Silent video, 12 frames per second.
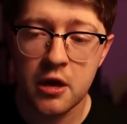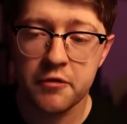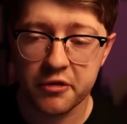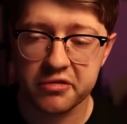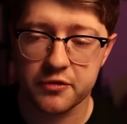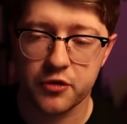
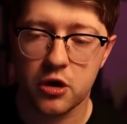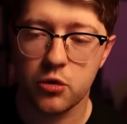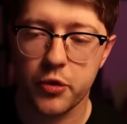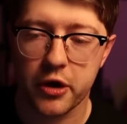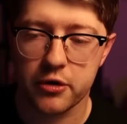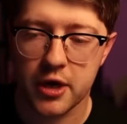First of
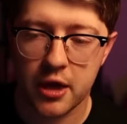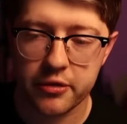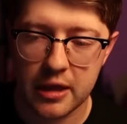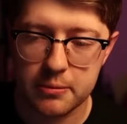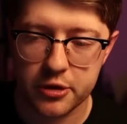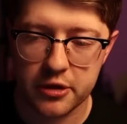all, we are
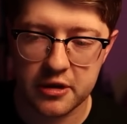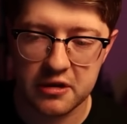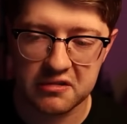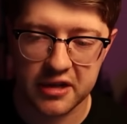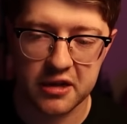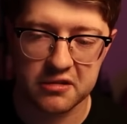not labeling
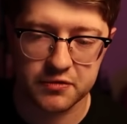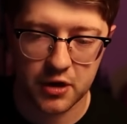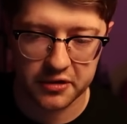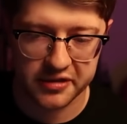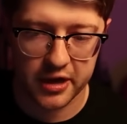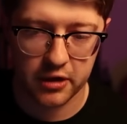these as
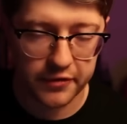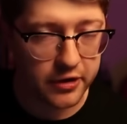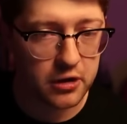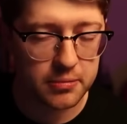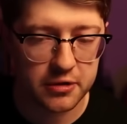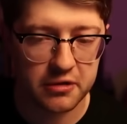volatile
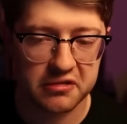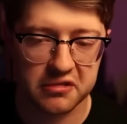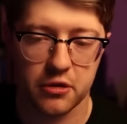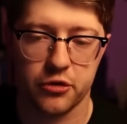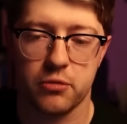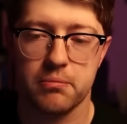variables,
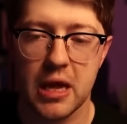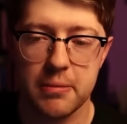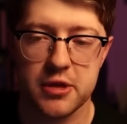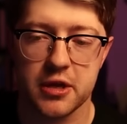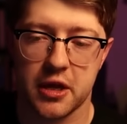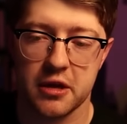so there may
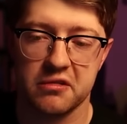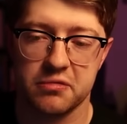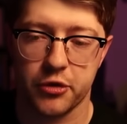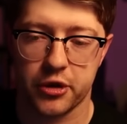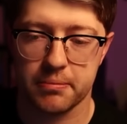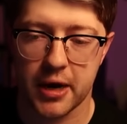be a case
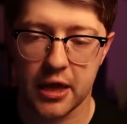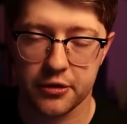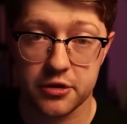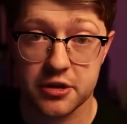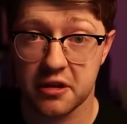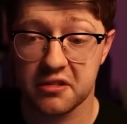where the
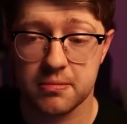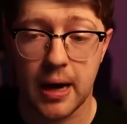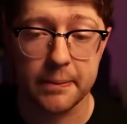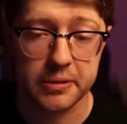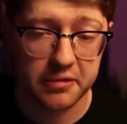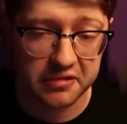compiler does some
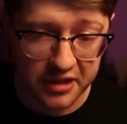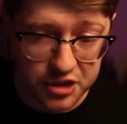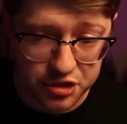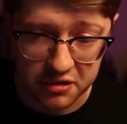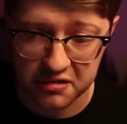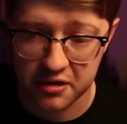
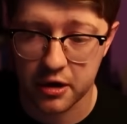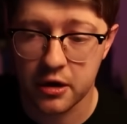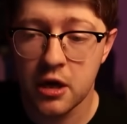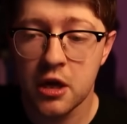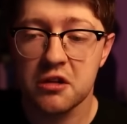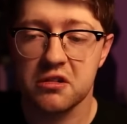optimizations
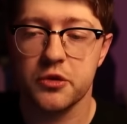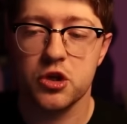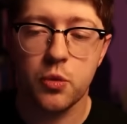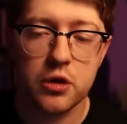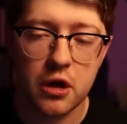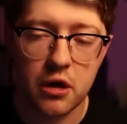here. So we
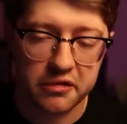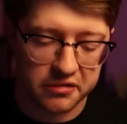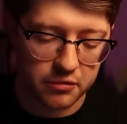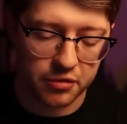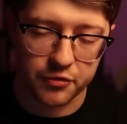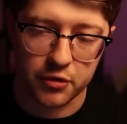do want to
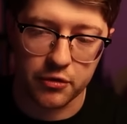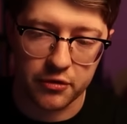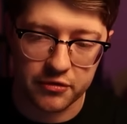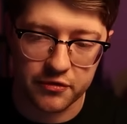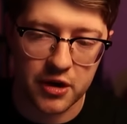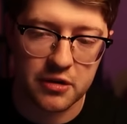also throw
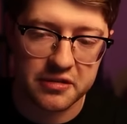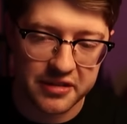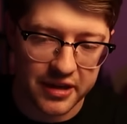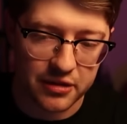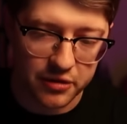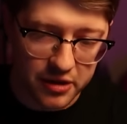the
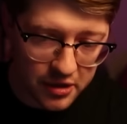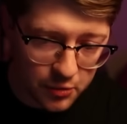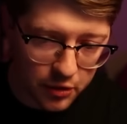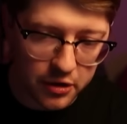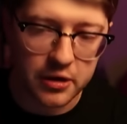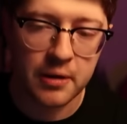volatile
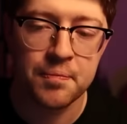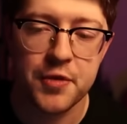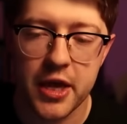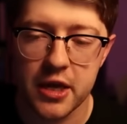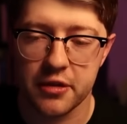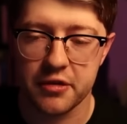keyword
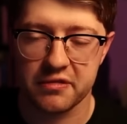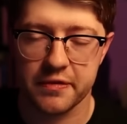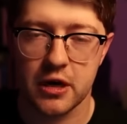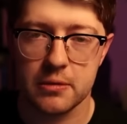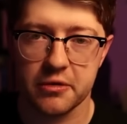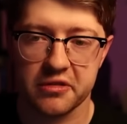into these
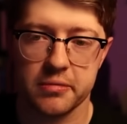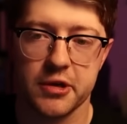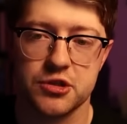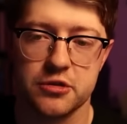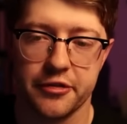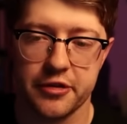variables to
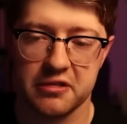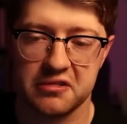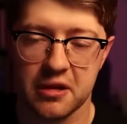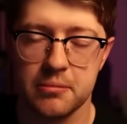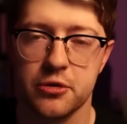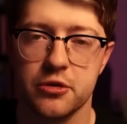make sure that the
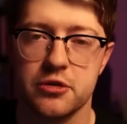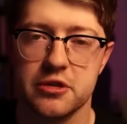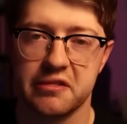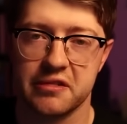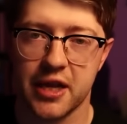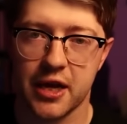assembler
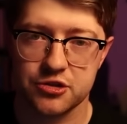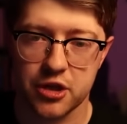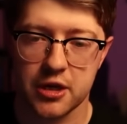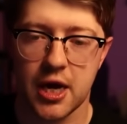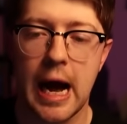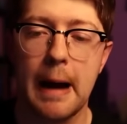does not
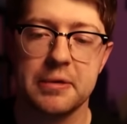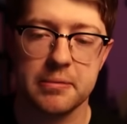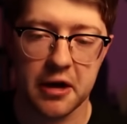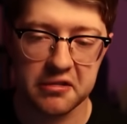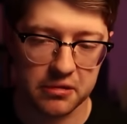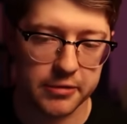try to
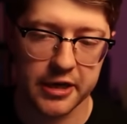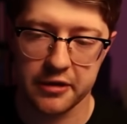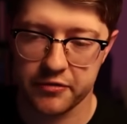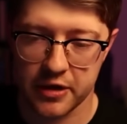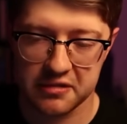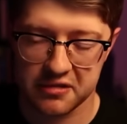optimize them in
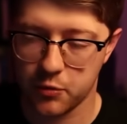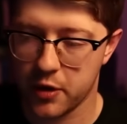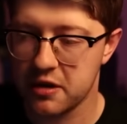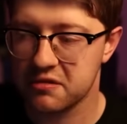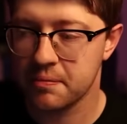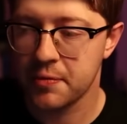any fancy
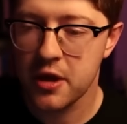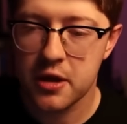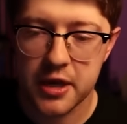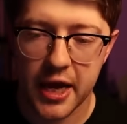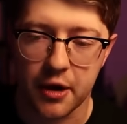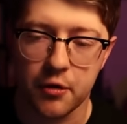ways.
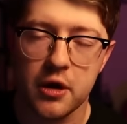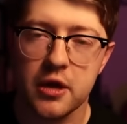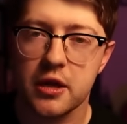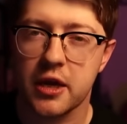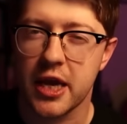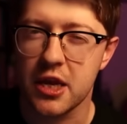Now,
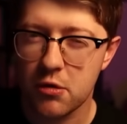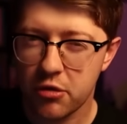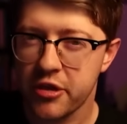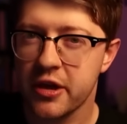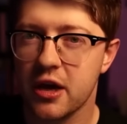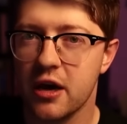can you
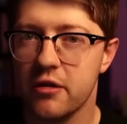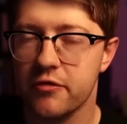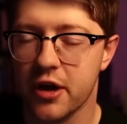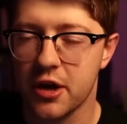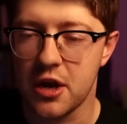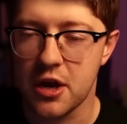think
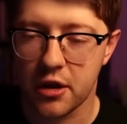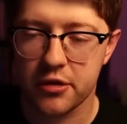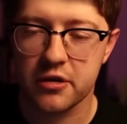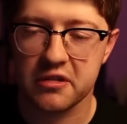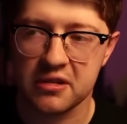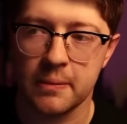of
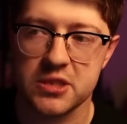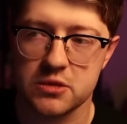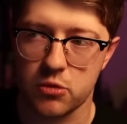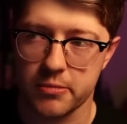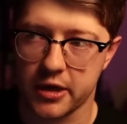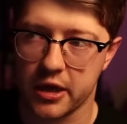another
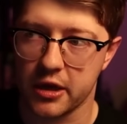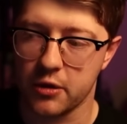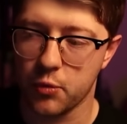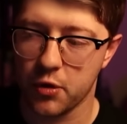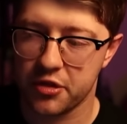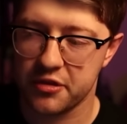assumption we're
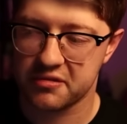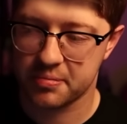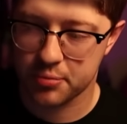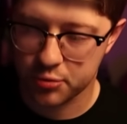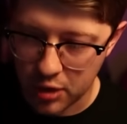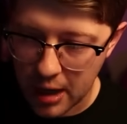making with this
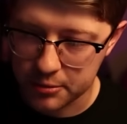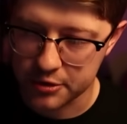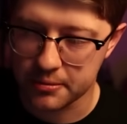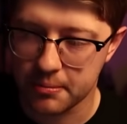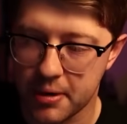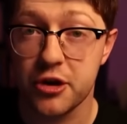
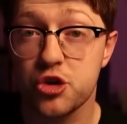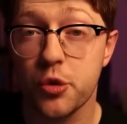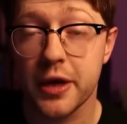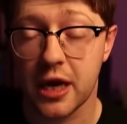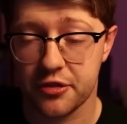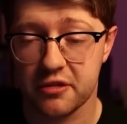problem by
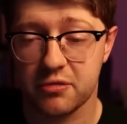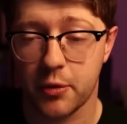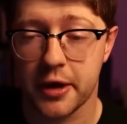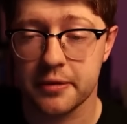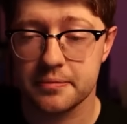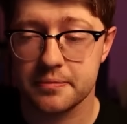doing it this
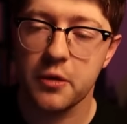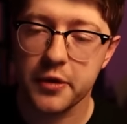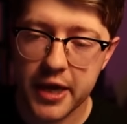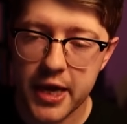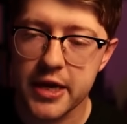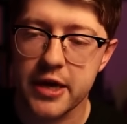way? So
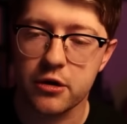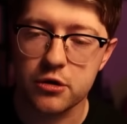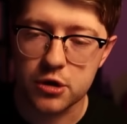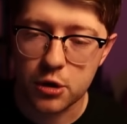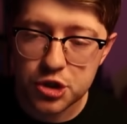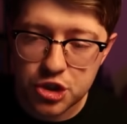again, in our
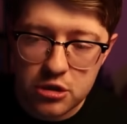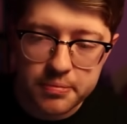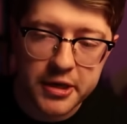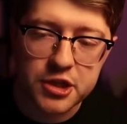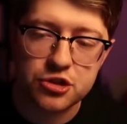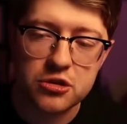notional
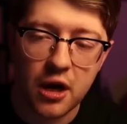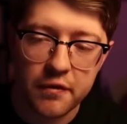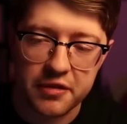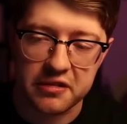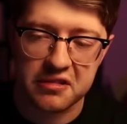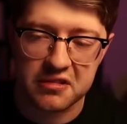picture
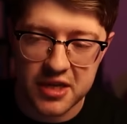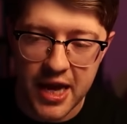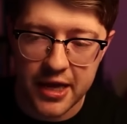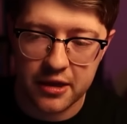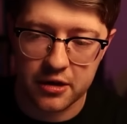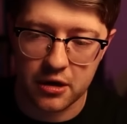of the
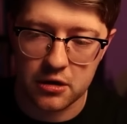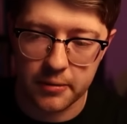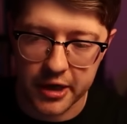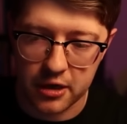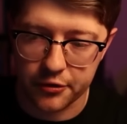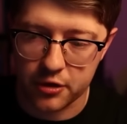stack here, I'll
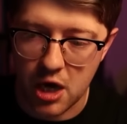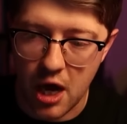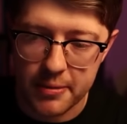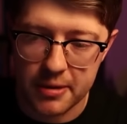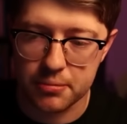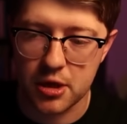make another
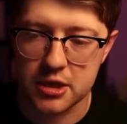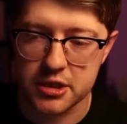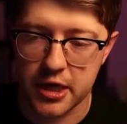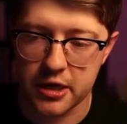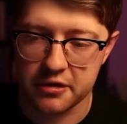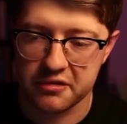comment block
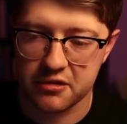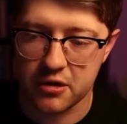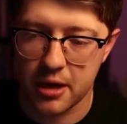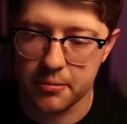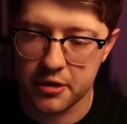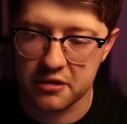to kind of
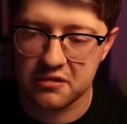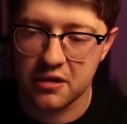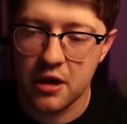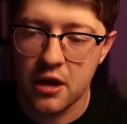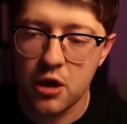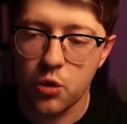describe this,
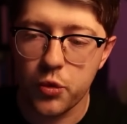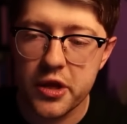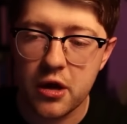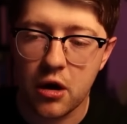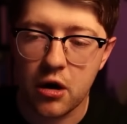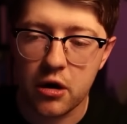
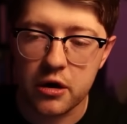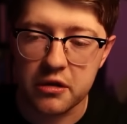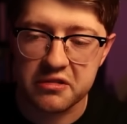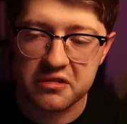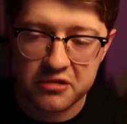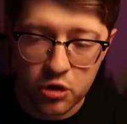we are
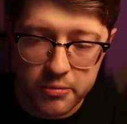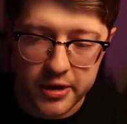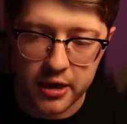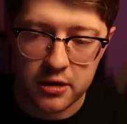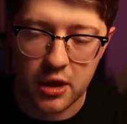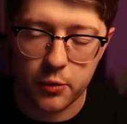
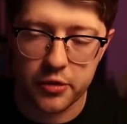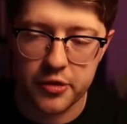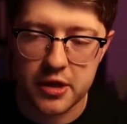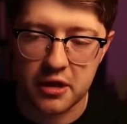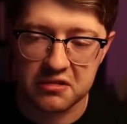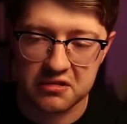assuming that when
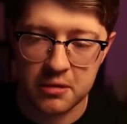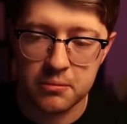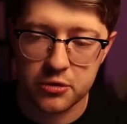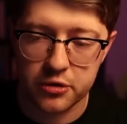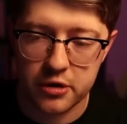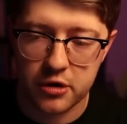the
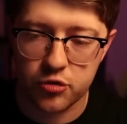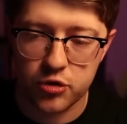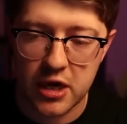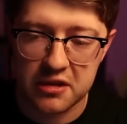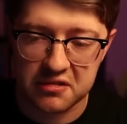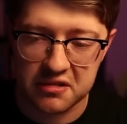assembler
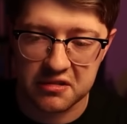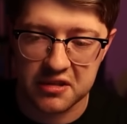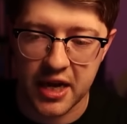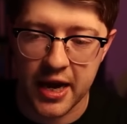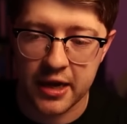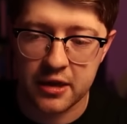creates the
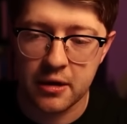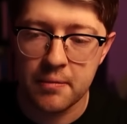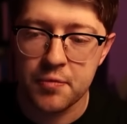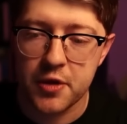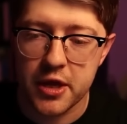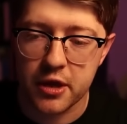stack,
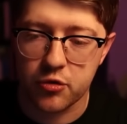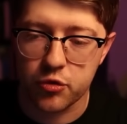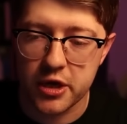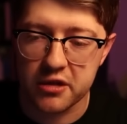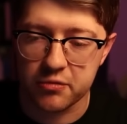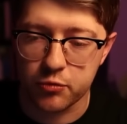it
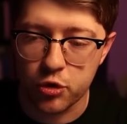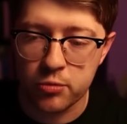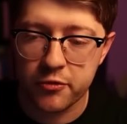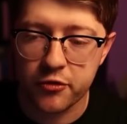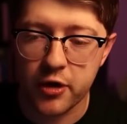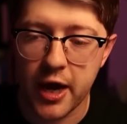creates
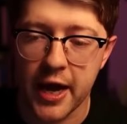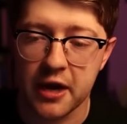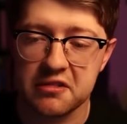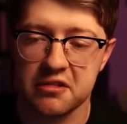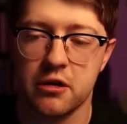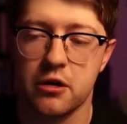room for
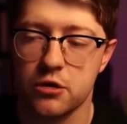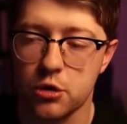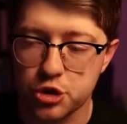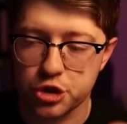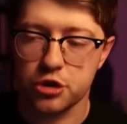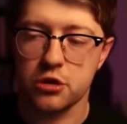X on our
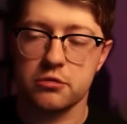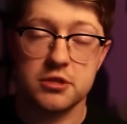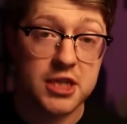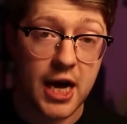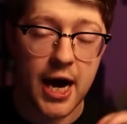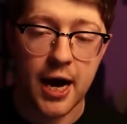notional
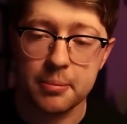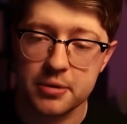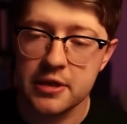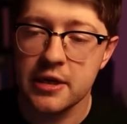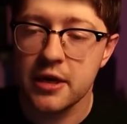top.